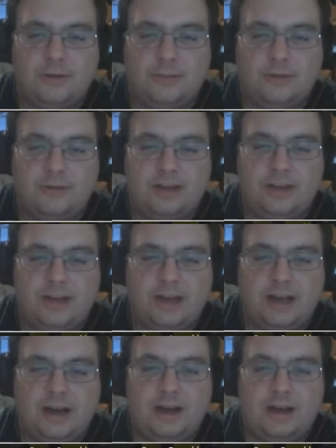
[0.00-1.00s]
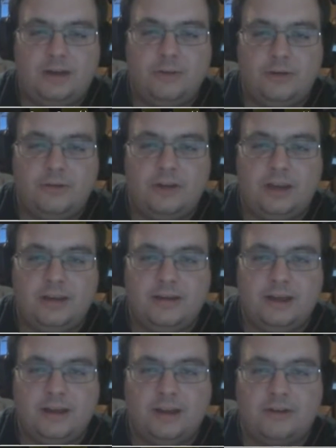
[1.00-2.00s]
shurikens from the ceiling are RNG,